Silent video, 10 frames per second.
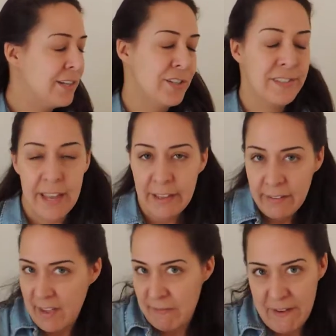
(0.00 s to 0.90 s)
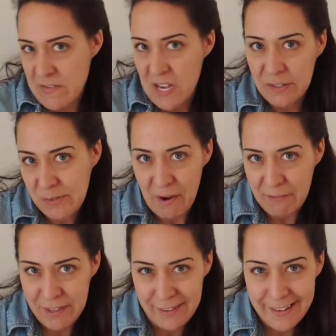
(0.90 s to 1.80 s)
She's like, okay, five dollars for
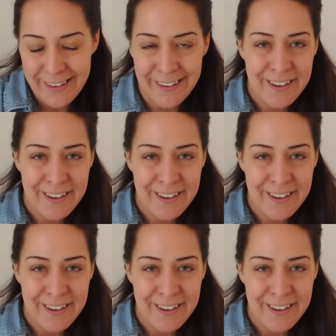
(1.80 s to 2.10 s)
everything.